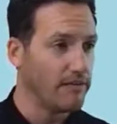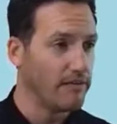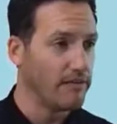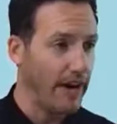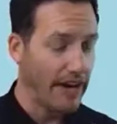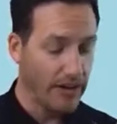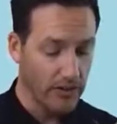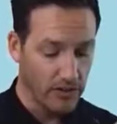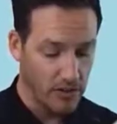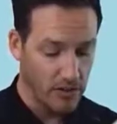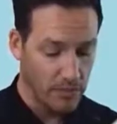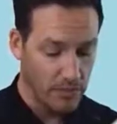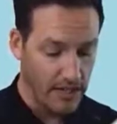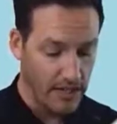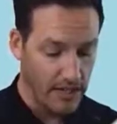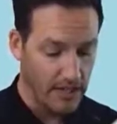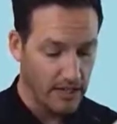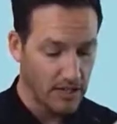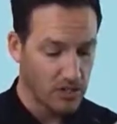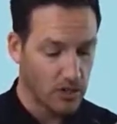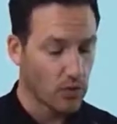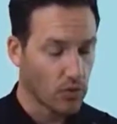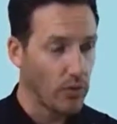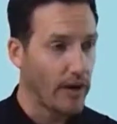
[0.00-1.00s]
final
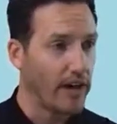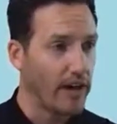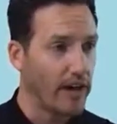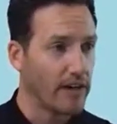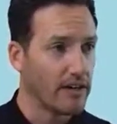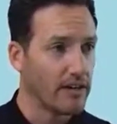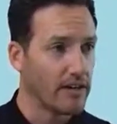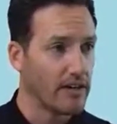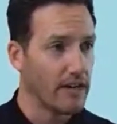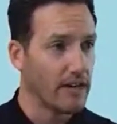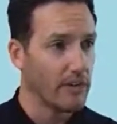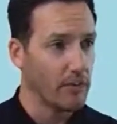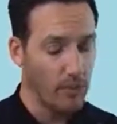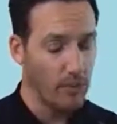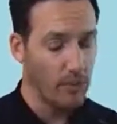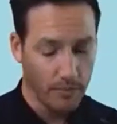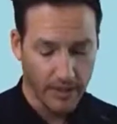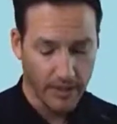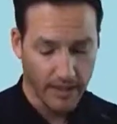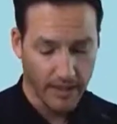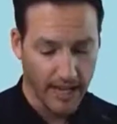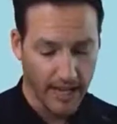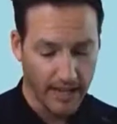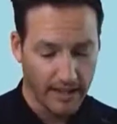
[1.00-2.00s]
speed squared, and we'll
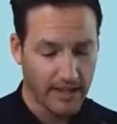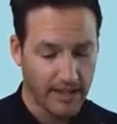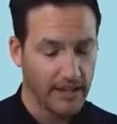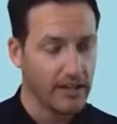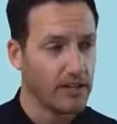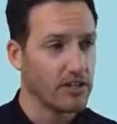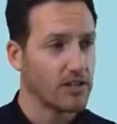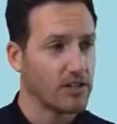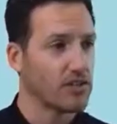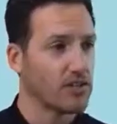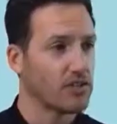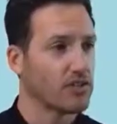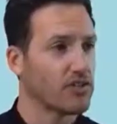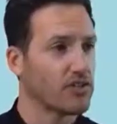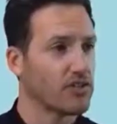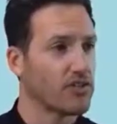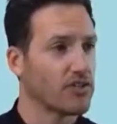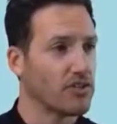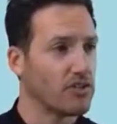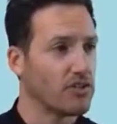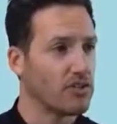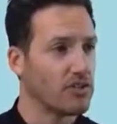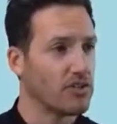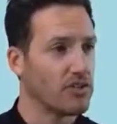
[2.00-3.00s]
put that in there
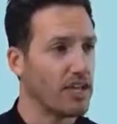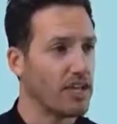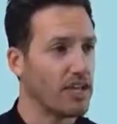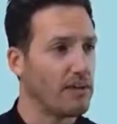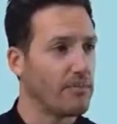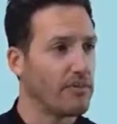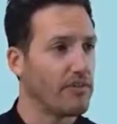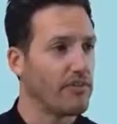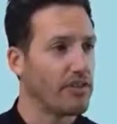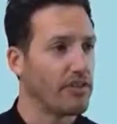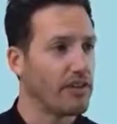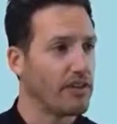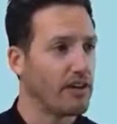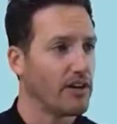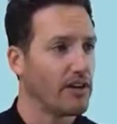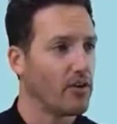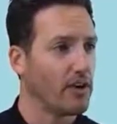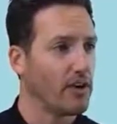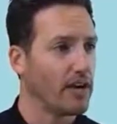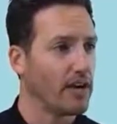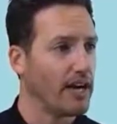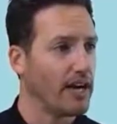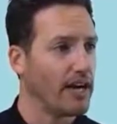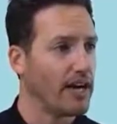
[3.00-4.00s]
just to keep everything
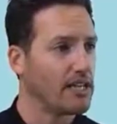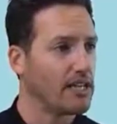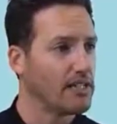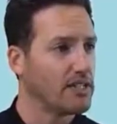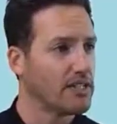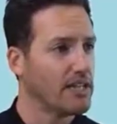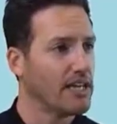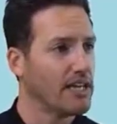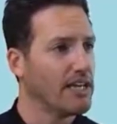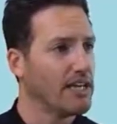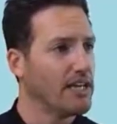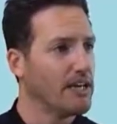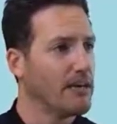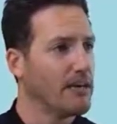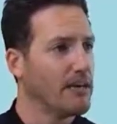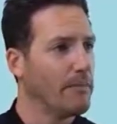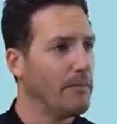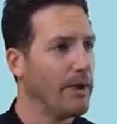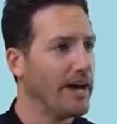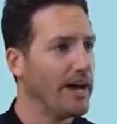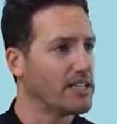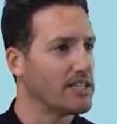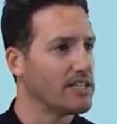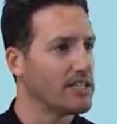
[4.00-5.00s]
organized,
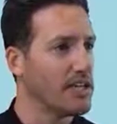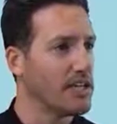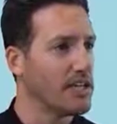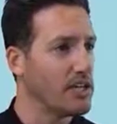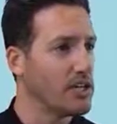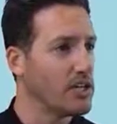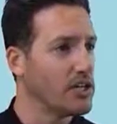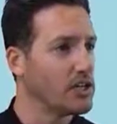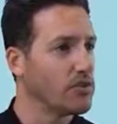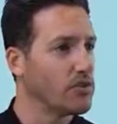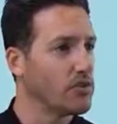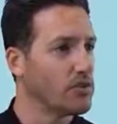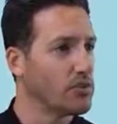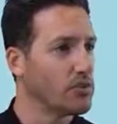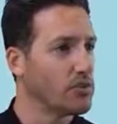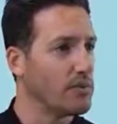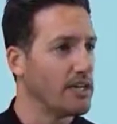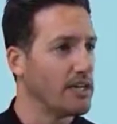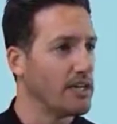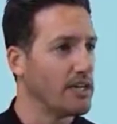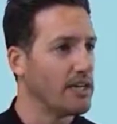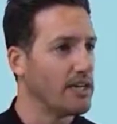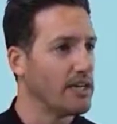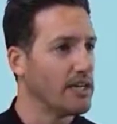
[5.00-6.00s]
minus the initial
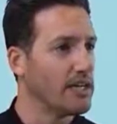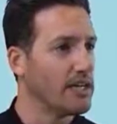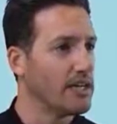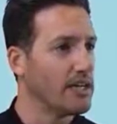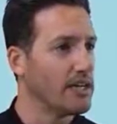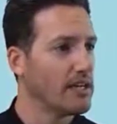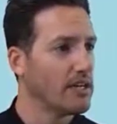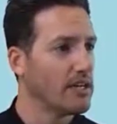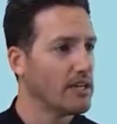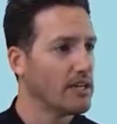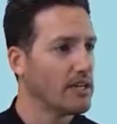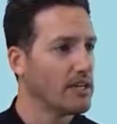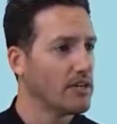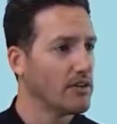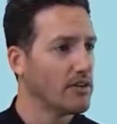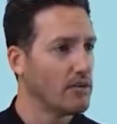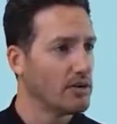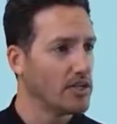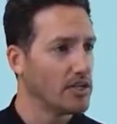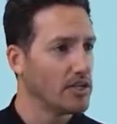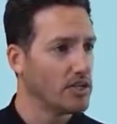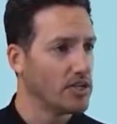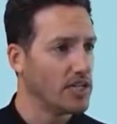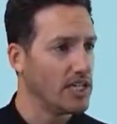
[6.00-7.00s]
speed,
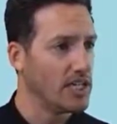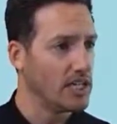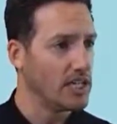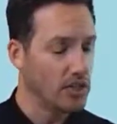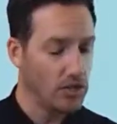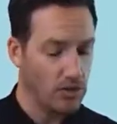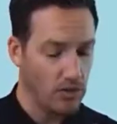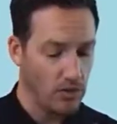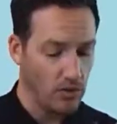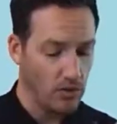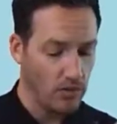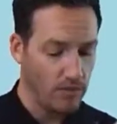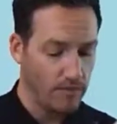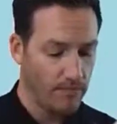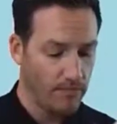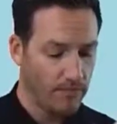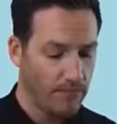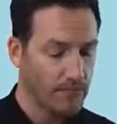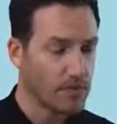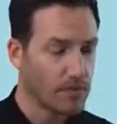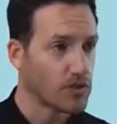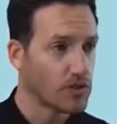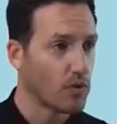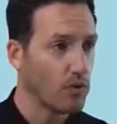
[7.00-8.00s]
which is D2
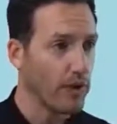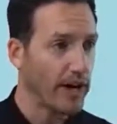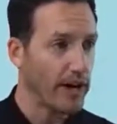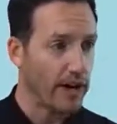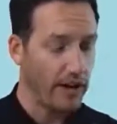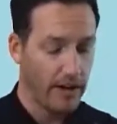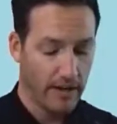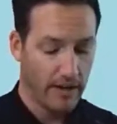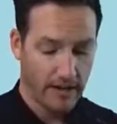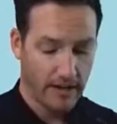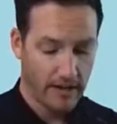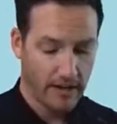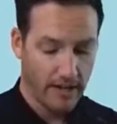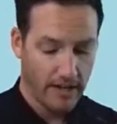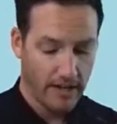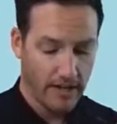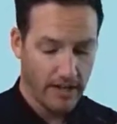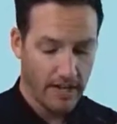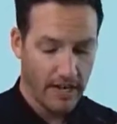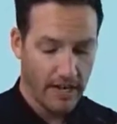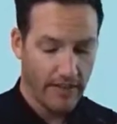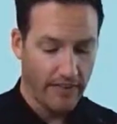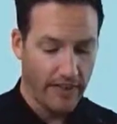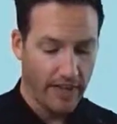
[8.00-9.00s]
squared,
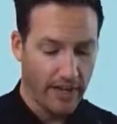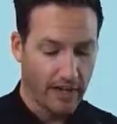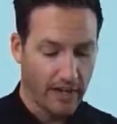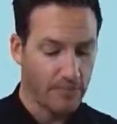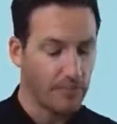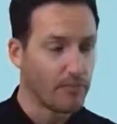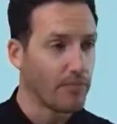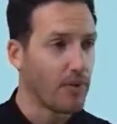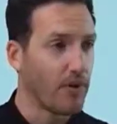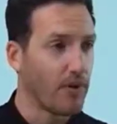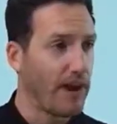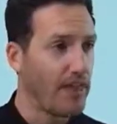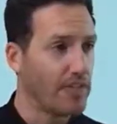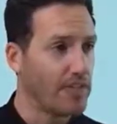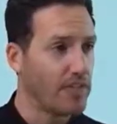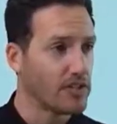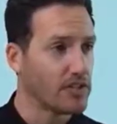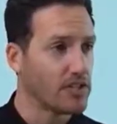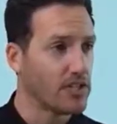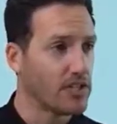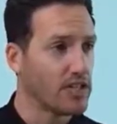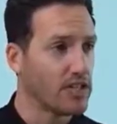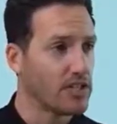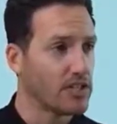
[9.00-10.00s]
and then
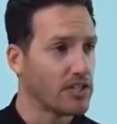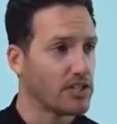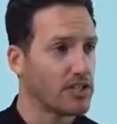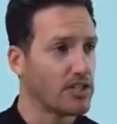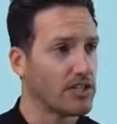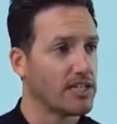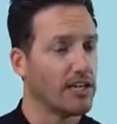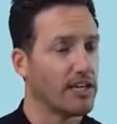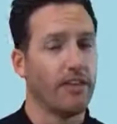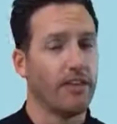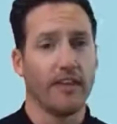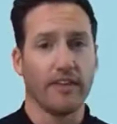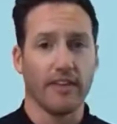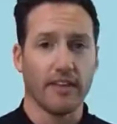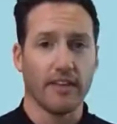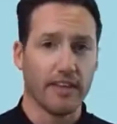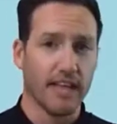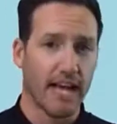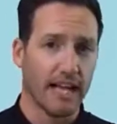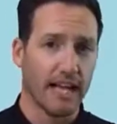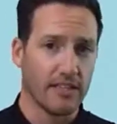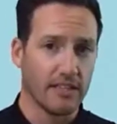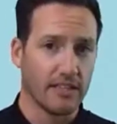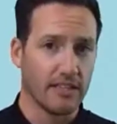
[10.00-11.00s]
parentheses to tell that
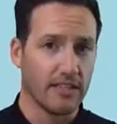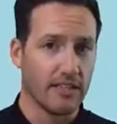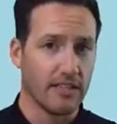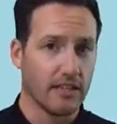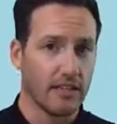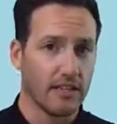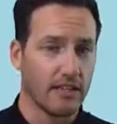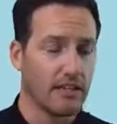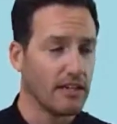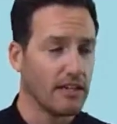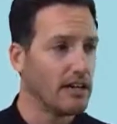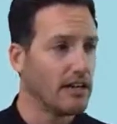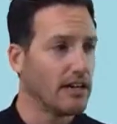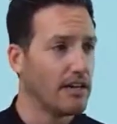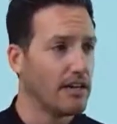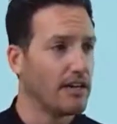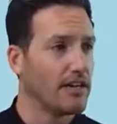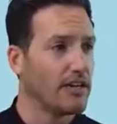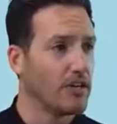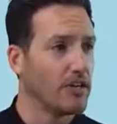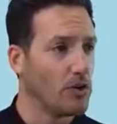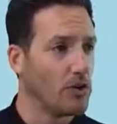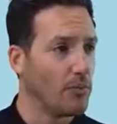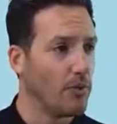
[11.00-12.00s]
that's
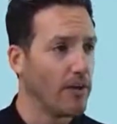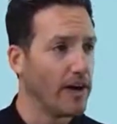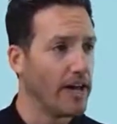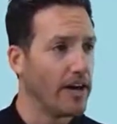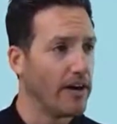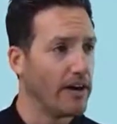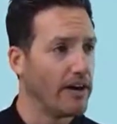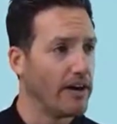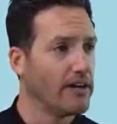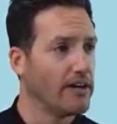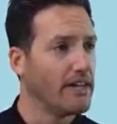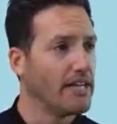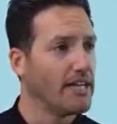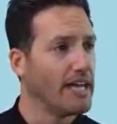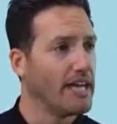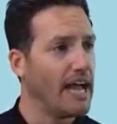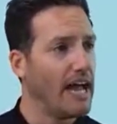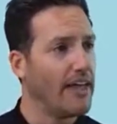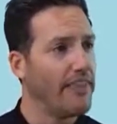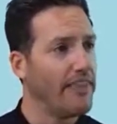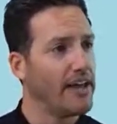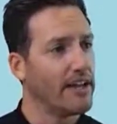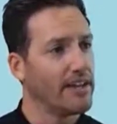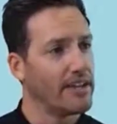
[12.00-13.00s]
the numerator,
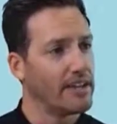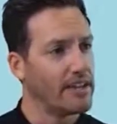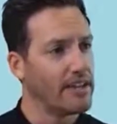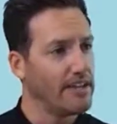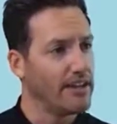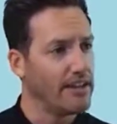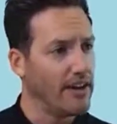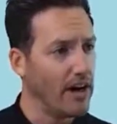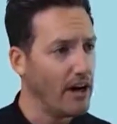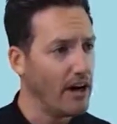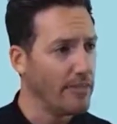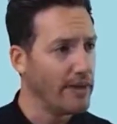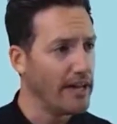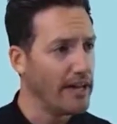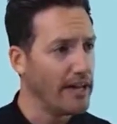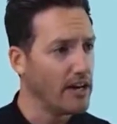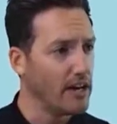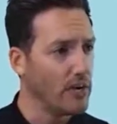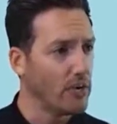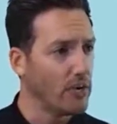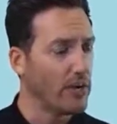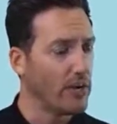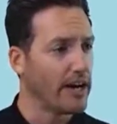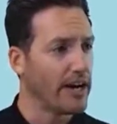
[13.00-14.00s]
and then in the
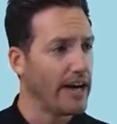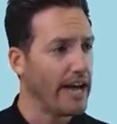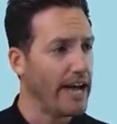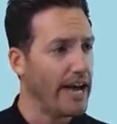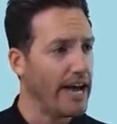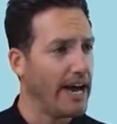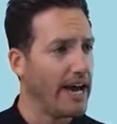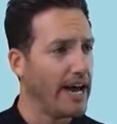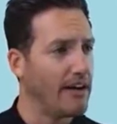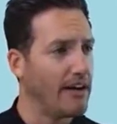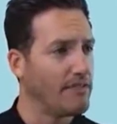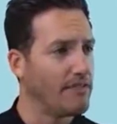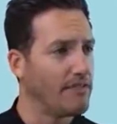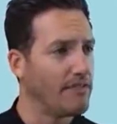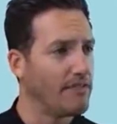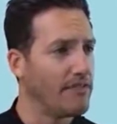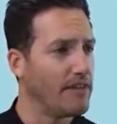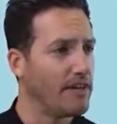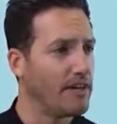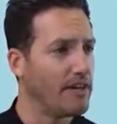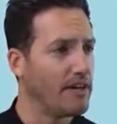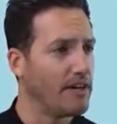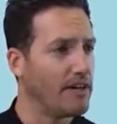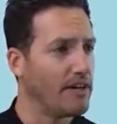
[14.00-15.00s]
denominator we're going to
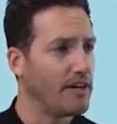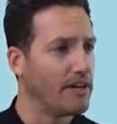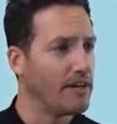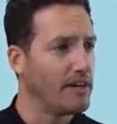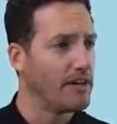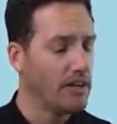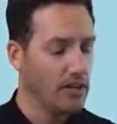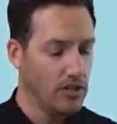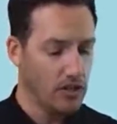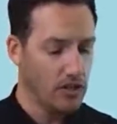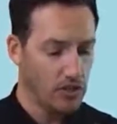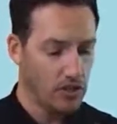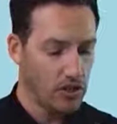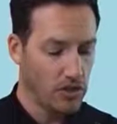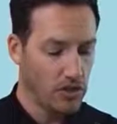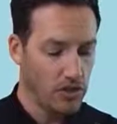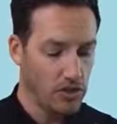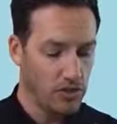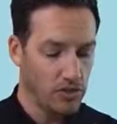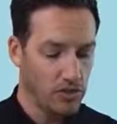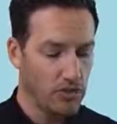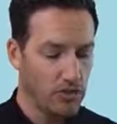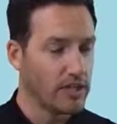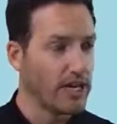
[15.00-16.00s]
have
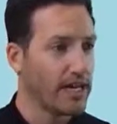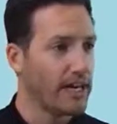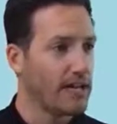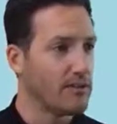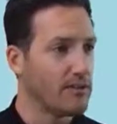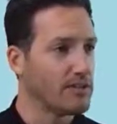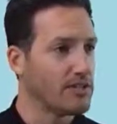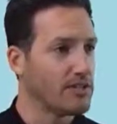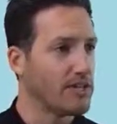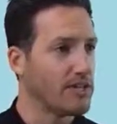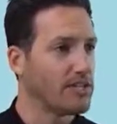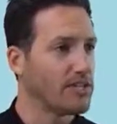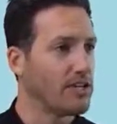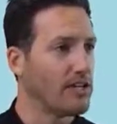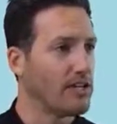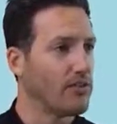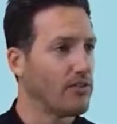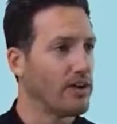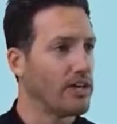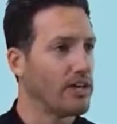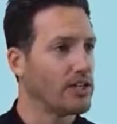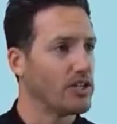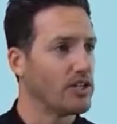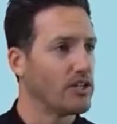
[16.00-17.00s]
2 times
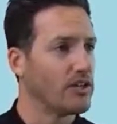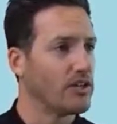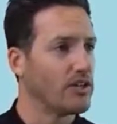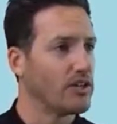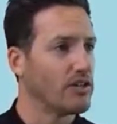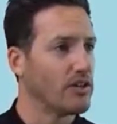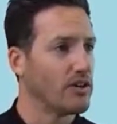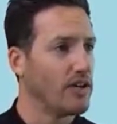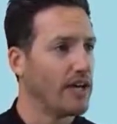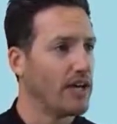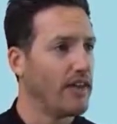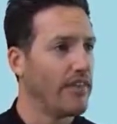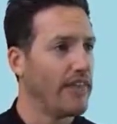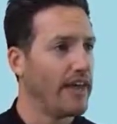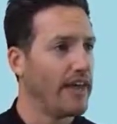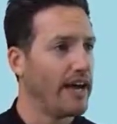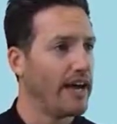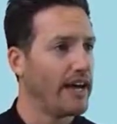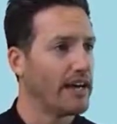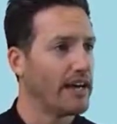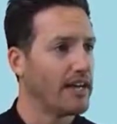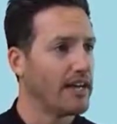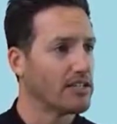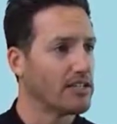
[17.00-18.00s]
acceleration, and
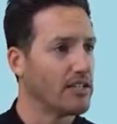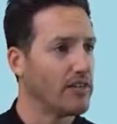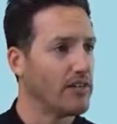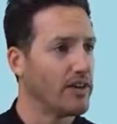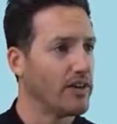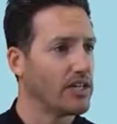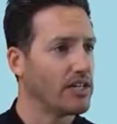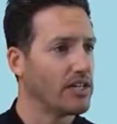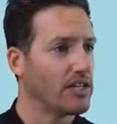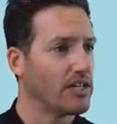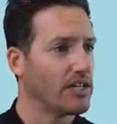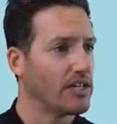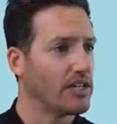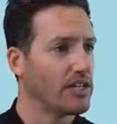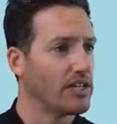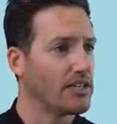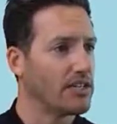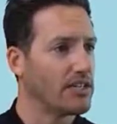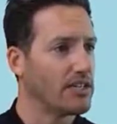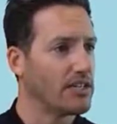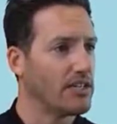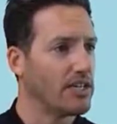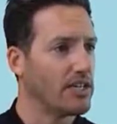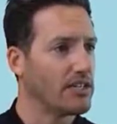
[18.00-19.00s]
that acceleration
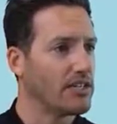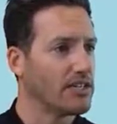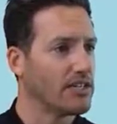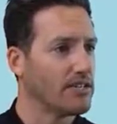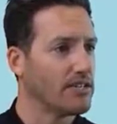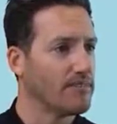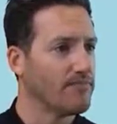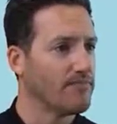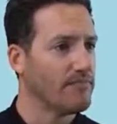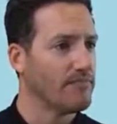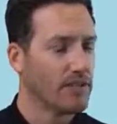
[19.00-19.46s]
is this.